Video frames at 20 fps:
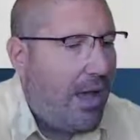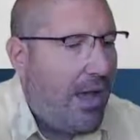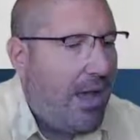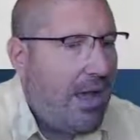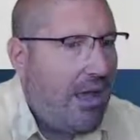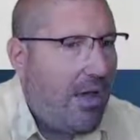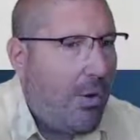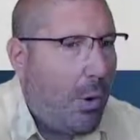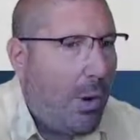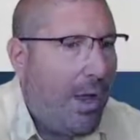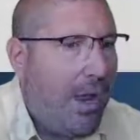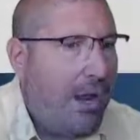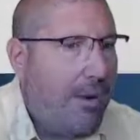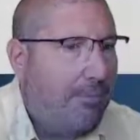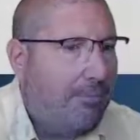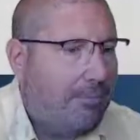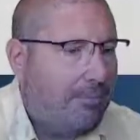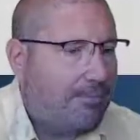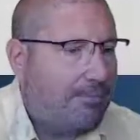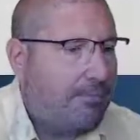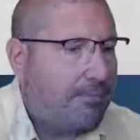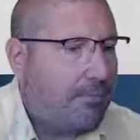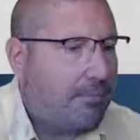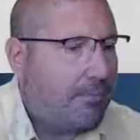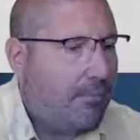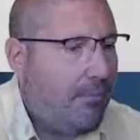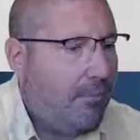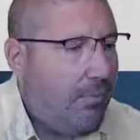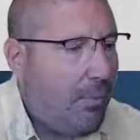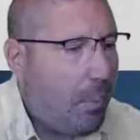AQA,
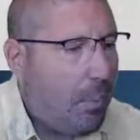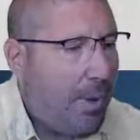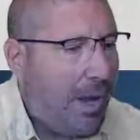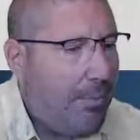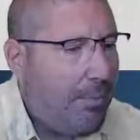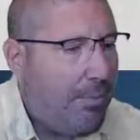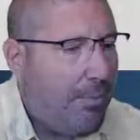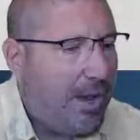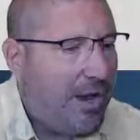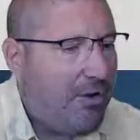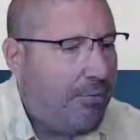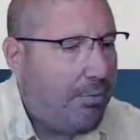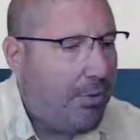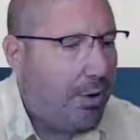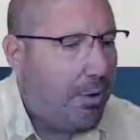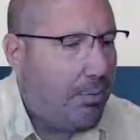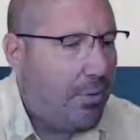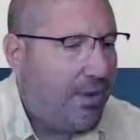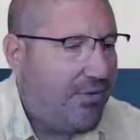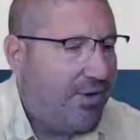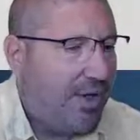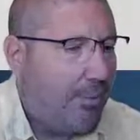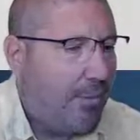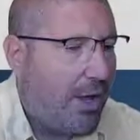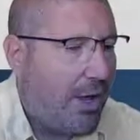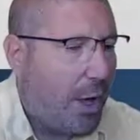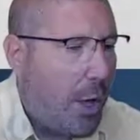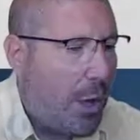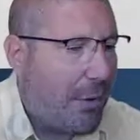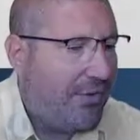paper-based programming exam
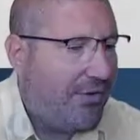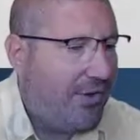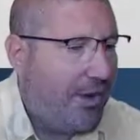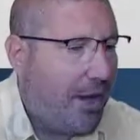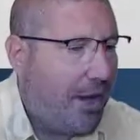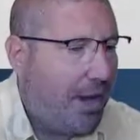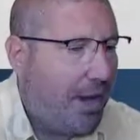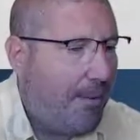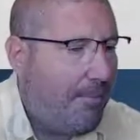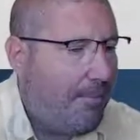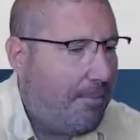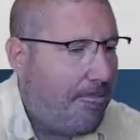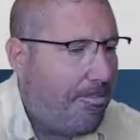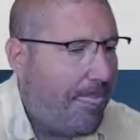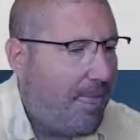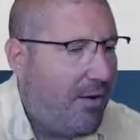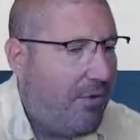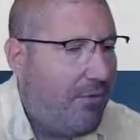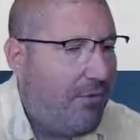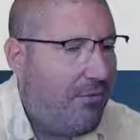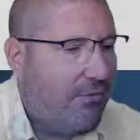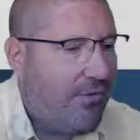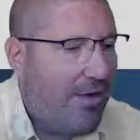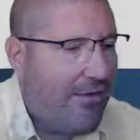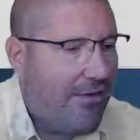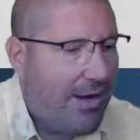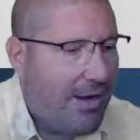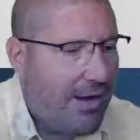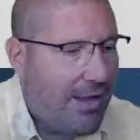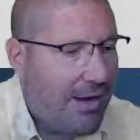like OCR,
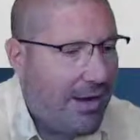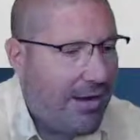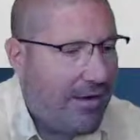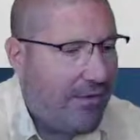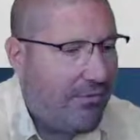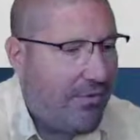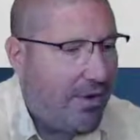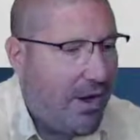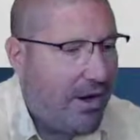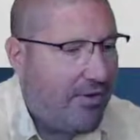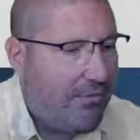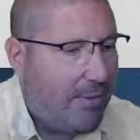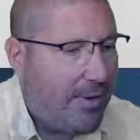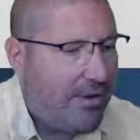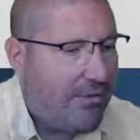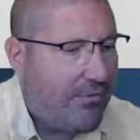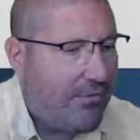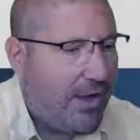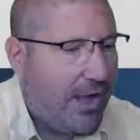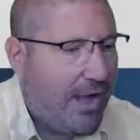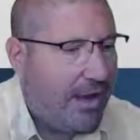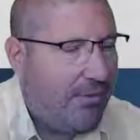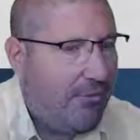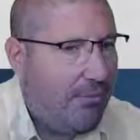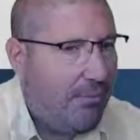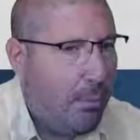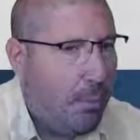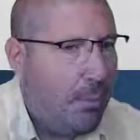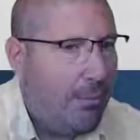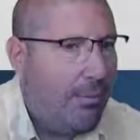very clearly defined
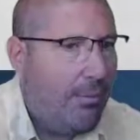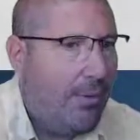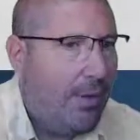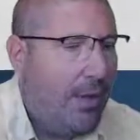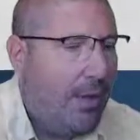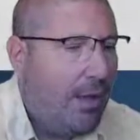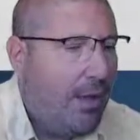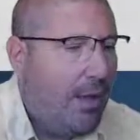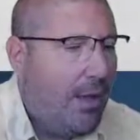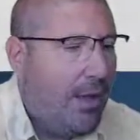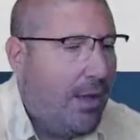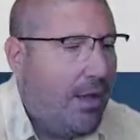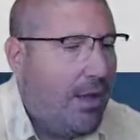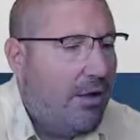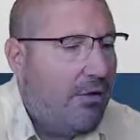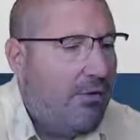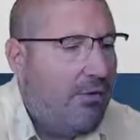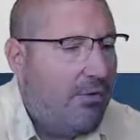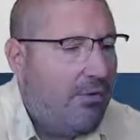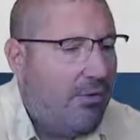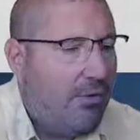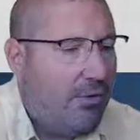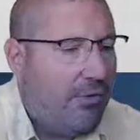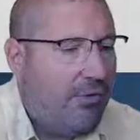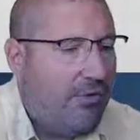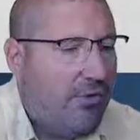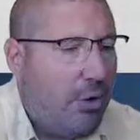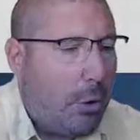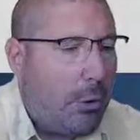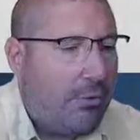specification.
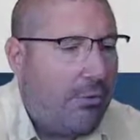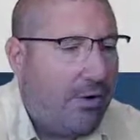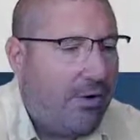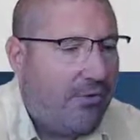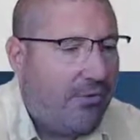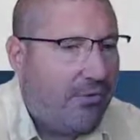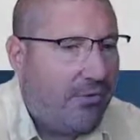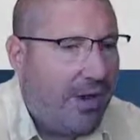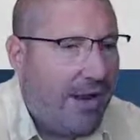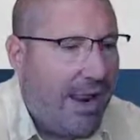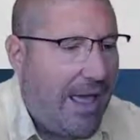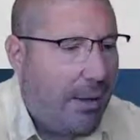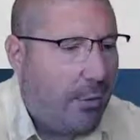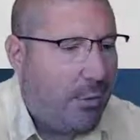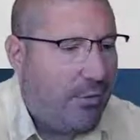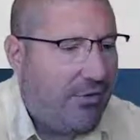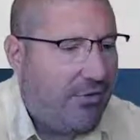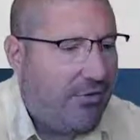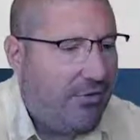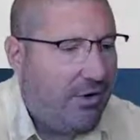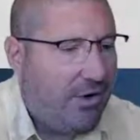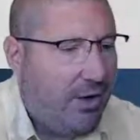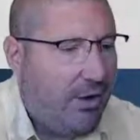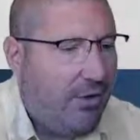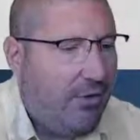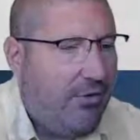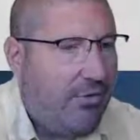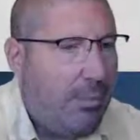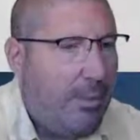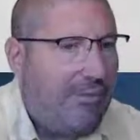Students choose one of 3 languages to
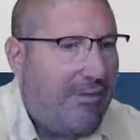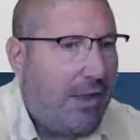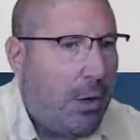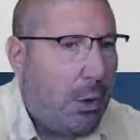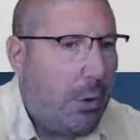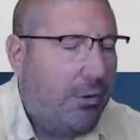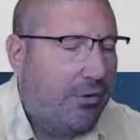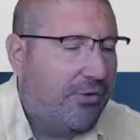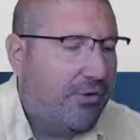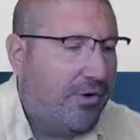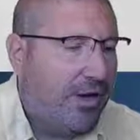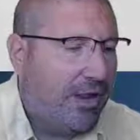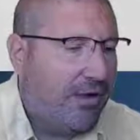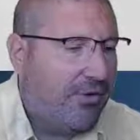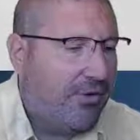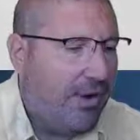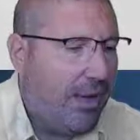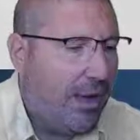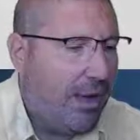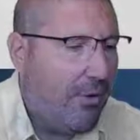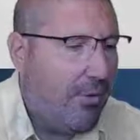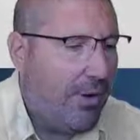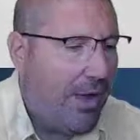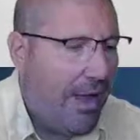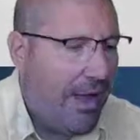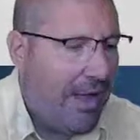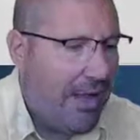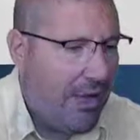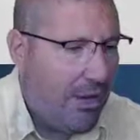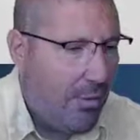use, but they also need to know
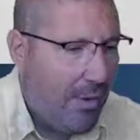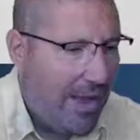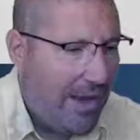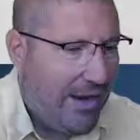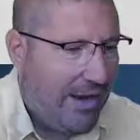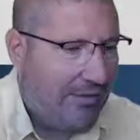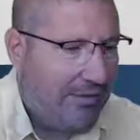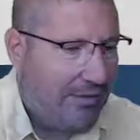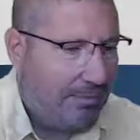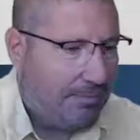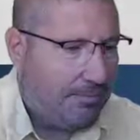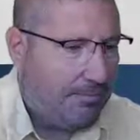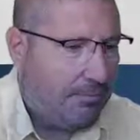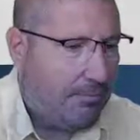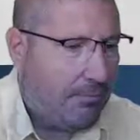AQA's